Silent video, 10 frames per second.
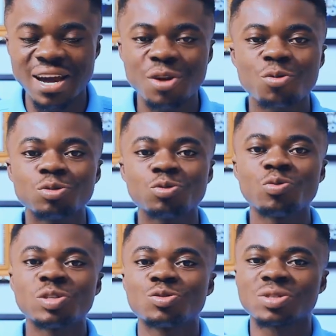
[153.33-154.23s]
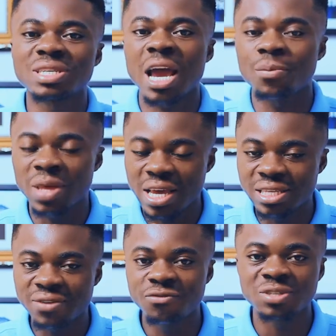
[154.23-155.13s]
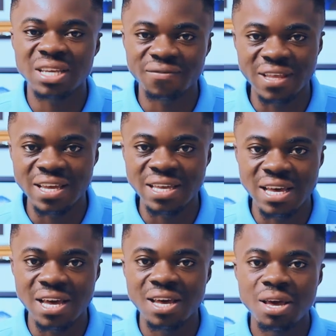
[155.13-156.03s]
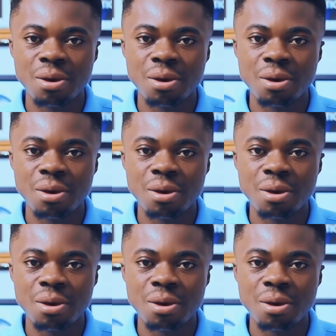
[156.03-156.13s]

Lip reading: I don't want to waste your time. The interview said they here.